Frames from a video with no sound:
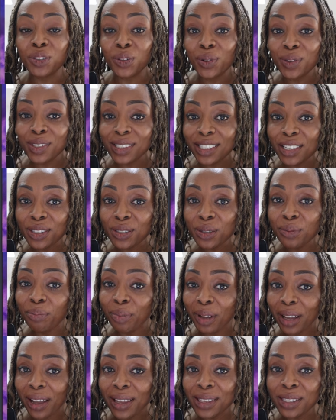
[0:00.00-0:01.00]
Those little
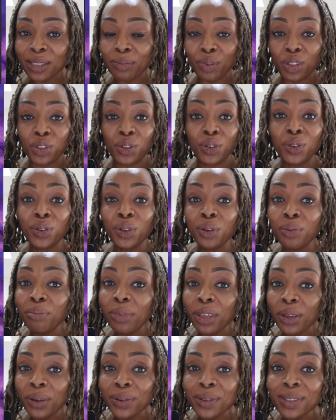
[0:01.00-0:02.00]
bites between your
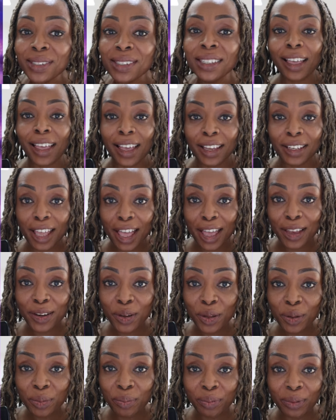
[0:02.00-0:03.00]
meals can add
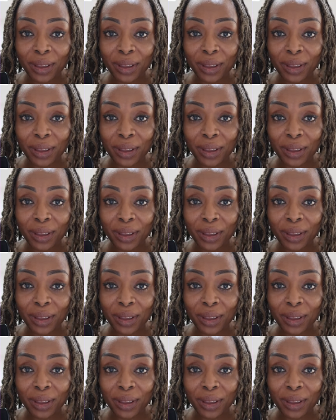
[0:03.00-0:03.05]
up